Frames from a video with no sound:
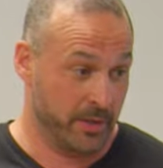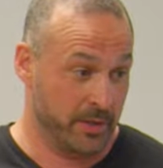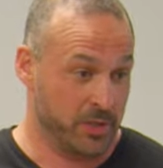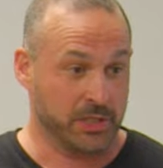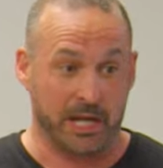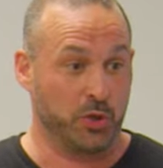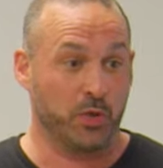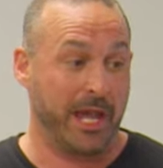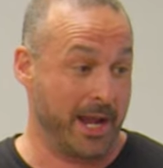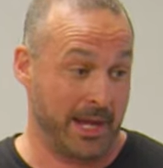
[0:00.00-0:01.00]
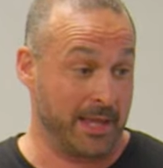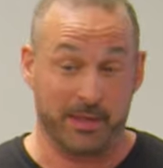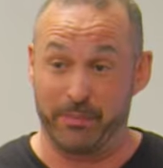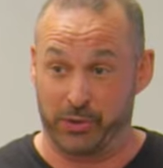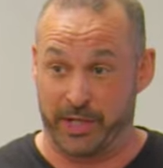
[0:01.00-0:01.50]
She's like, you can't get in
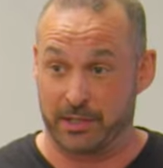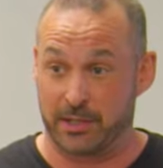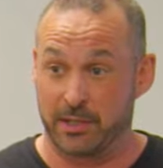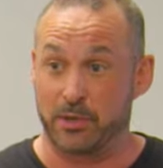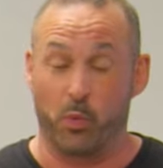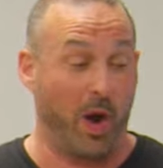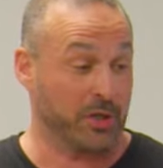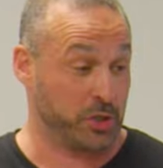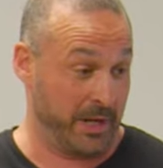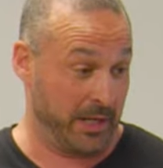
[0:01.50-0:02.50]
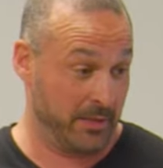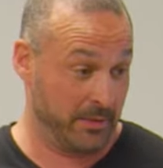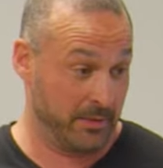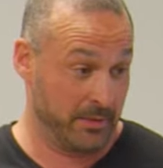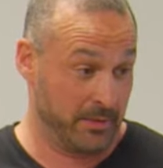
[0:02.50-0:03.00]
the buildings. Watch me.
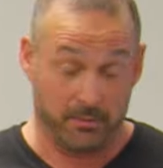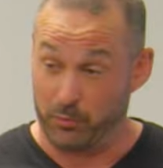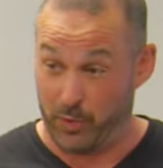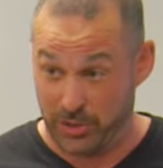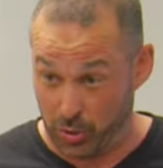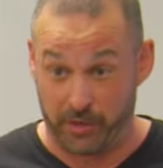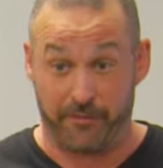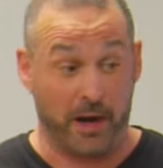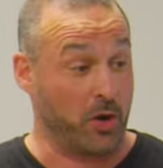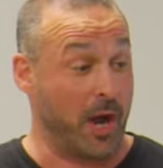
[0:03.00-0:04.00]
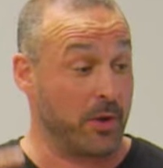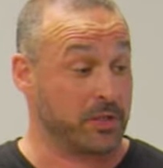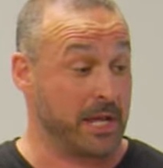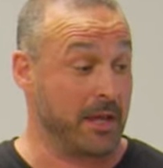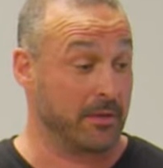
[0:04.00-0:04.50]
We toured fucking Ohio
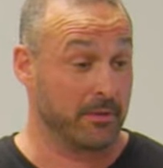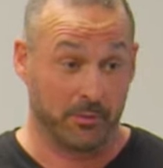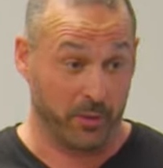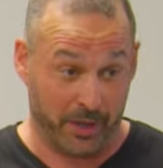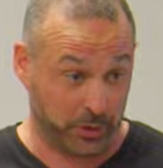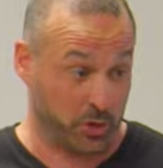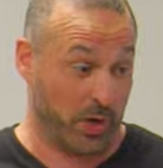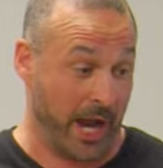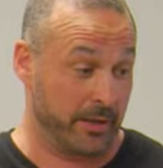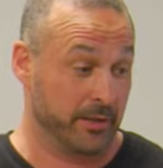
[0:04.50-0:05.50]
State without the tour guide.